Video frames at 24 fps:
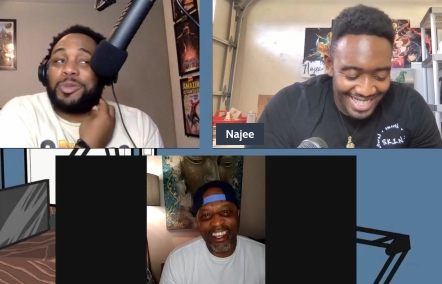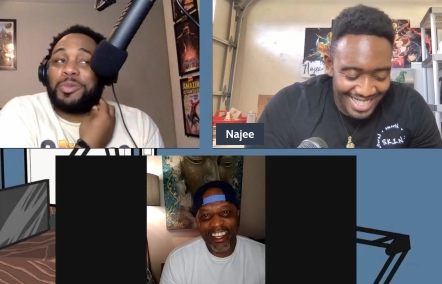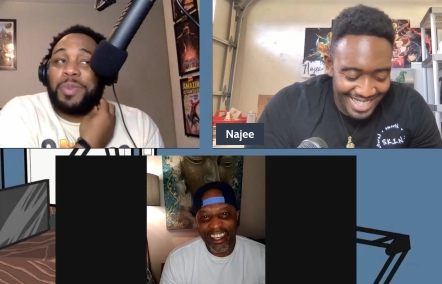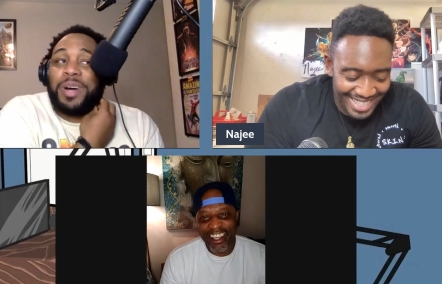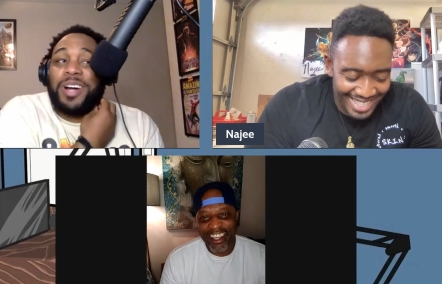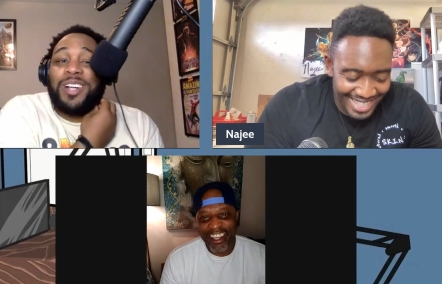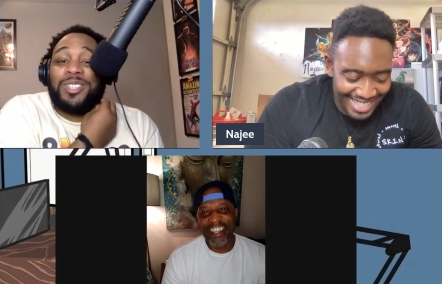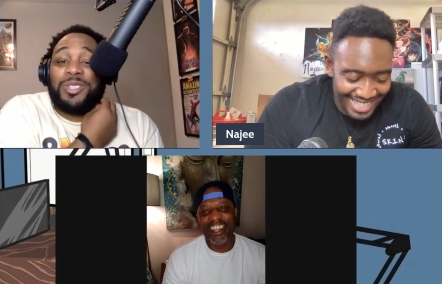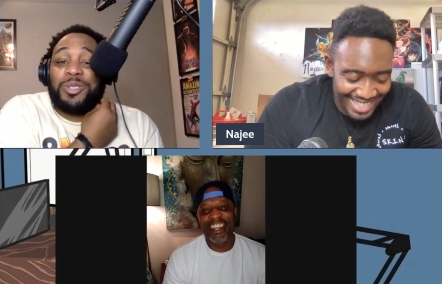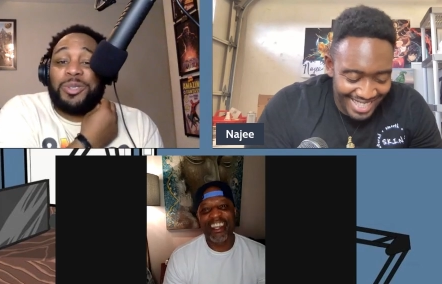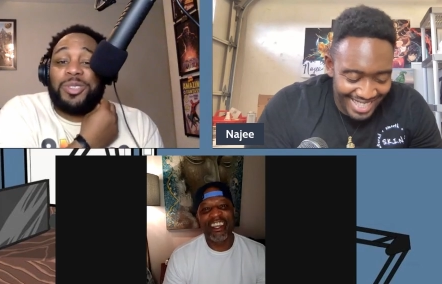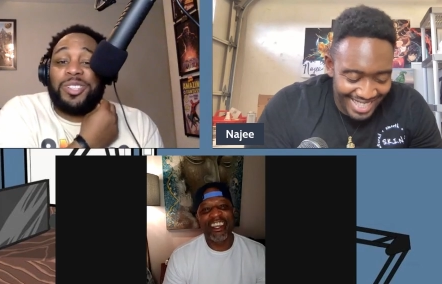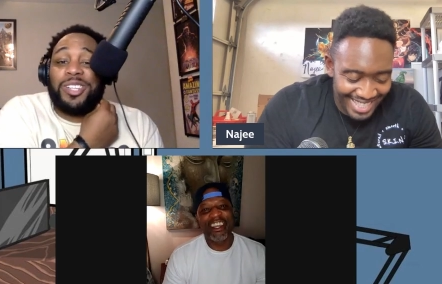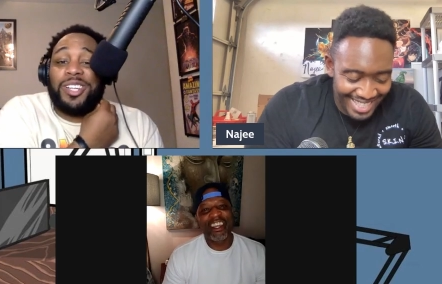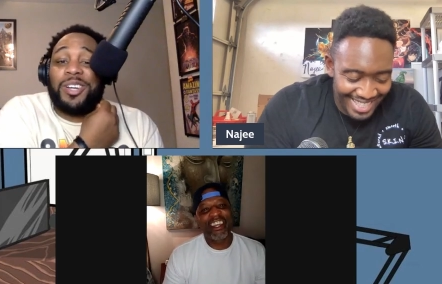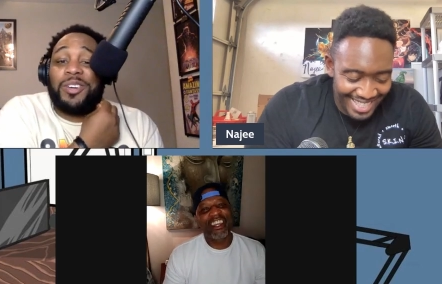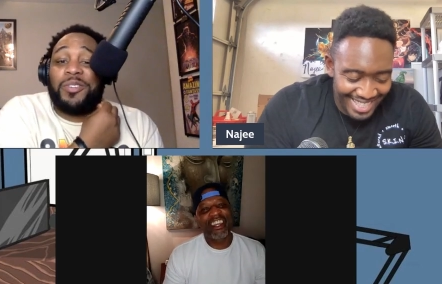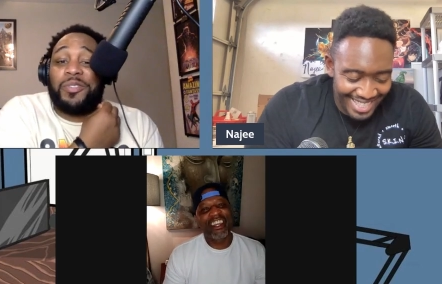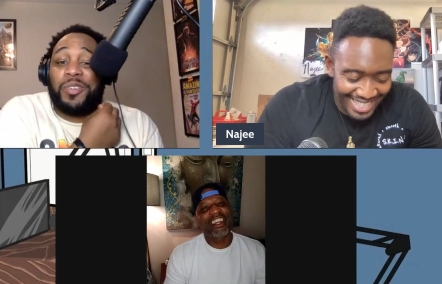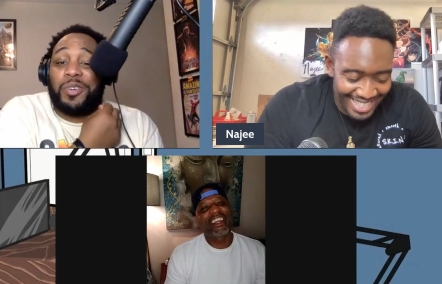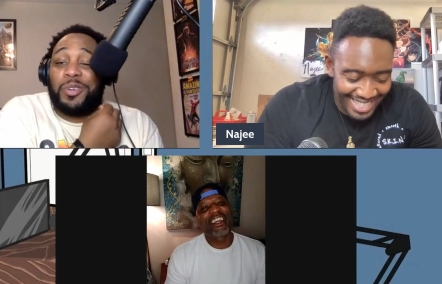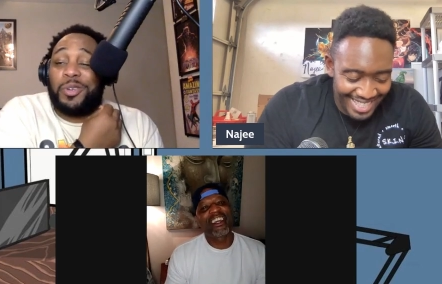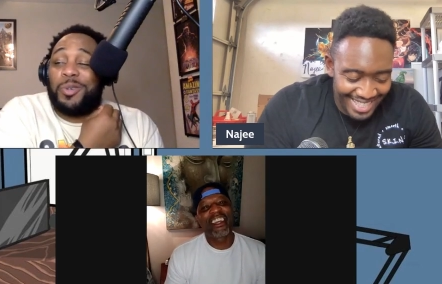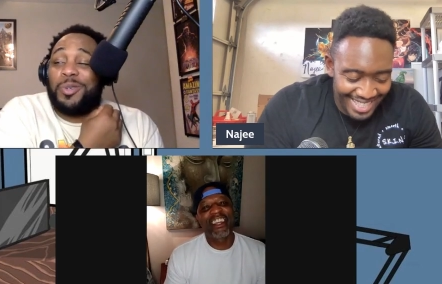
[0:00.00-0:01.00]
Speaker 1: was, the response you
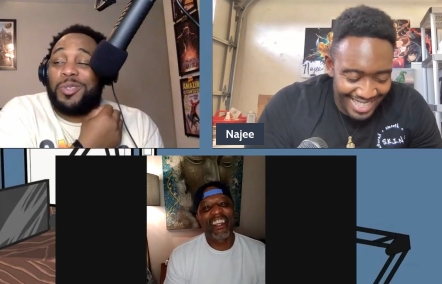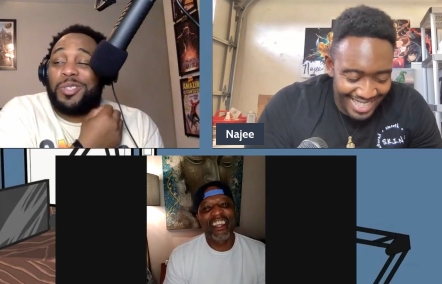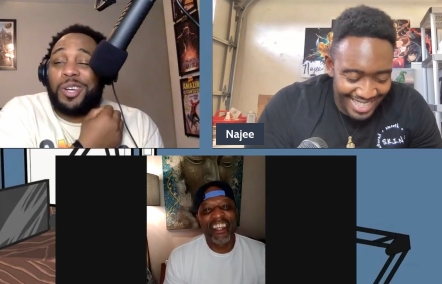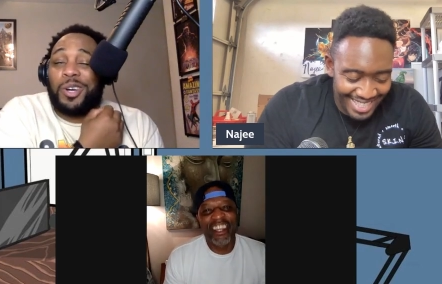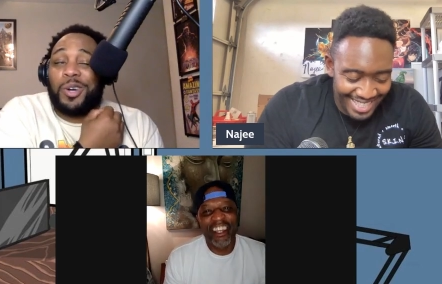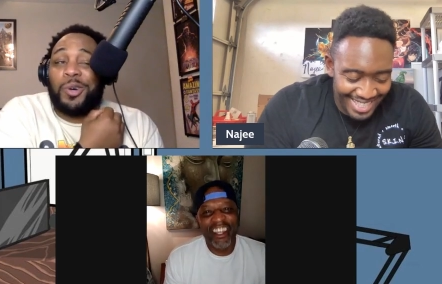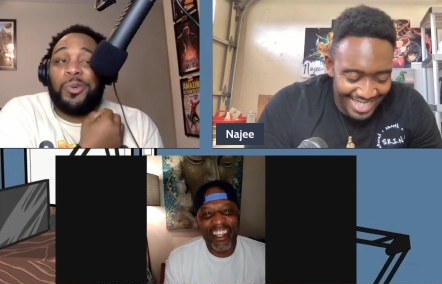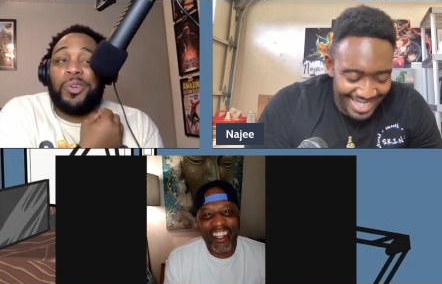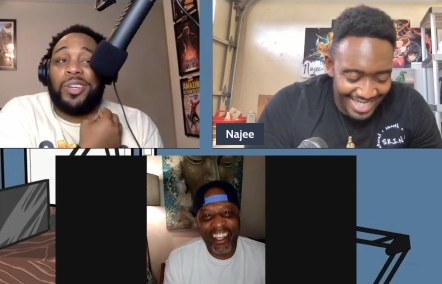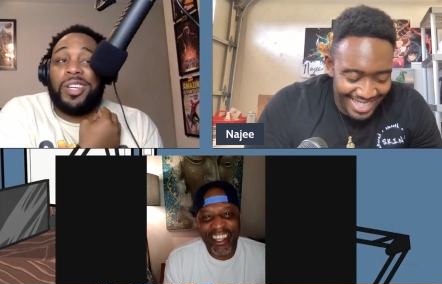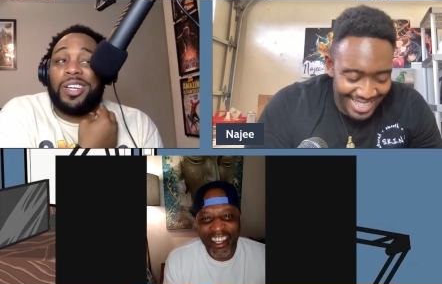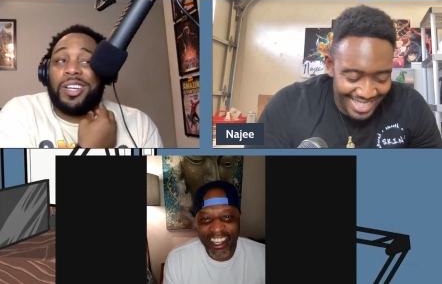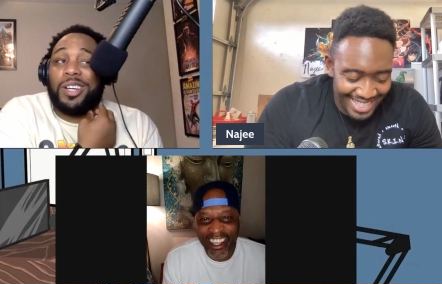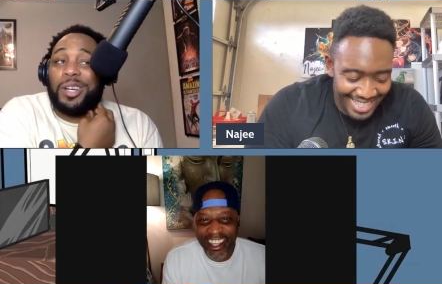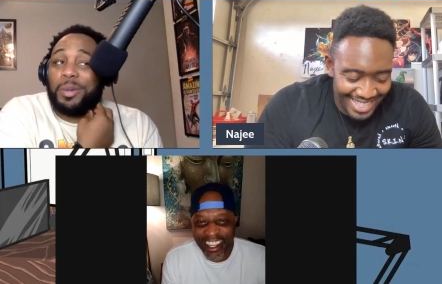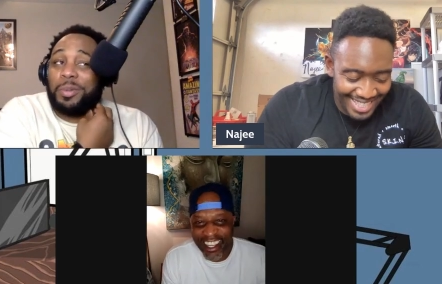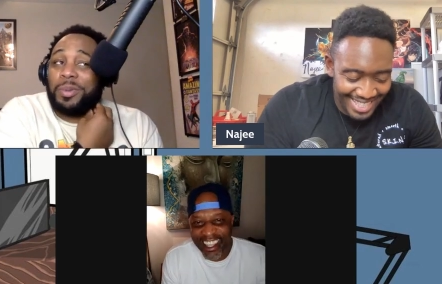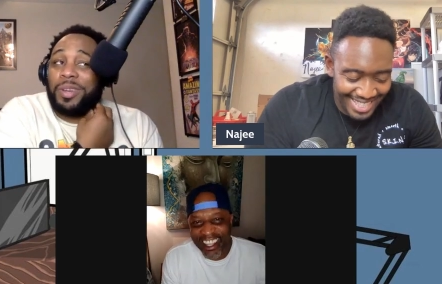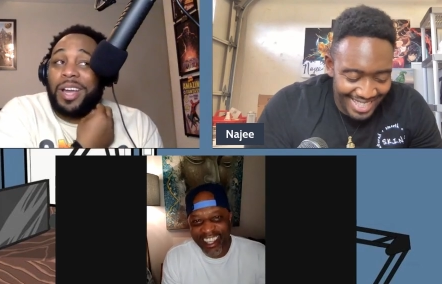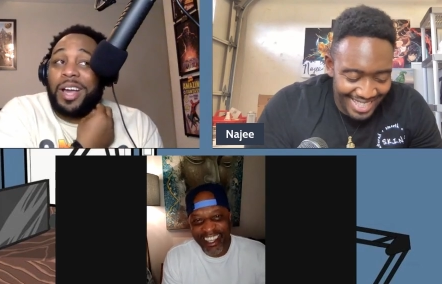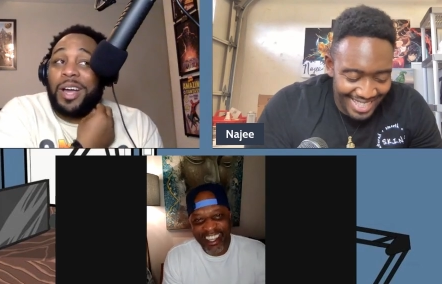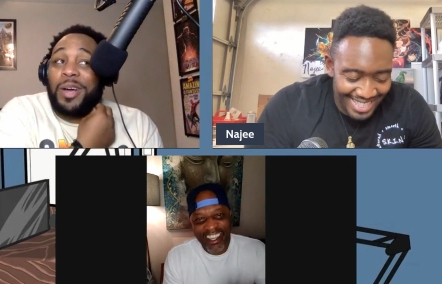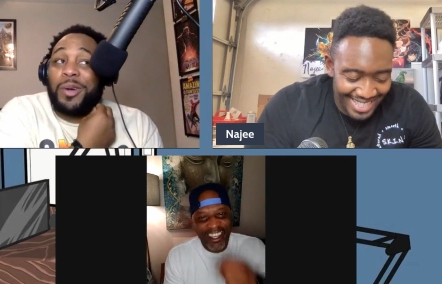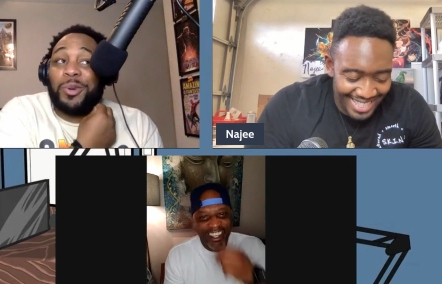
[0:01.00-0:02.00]
was looking for. You was the whole
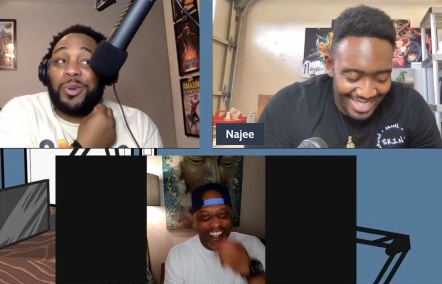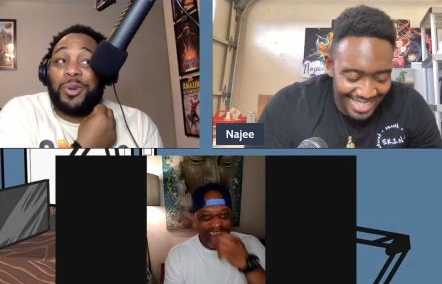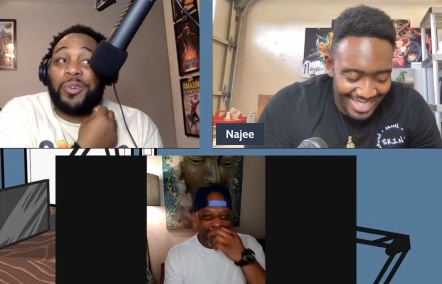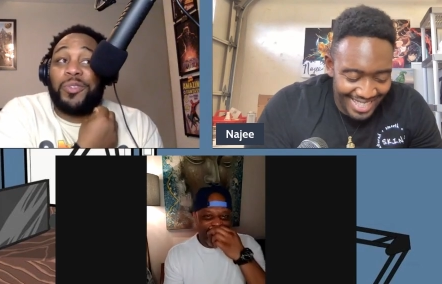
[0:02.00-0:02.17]
nigga up there. I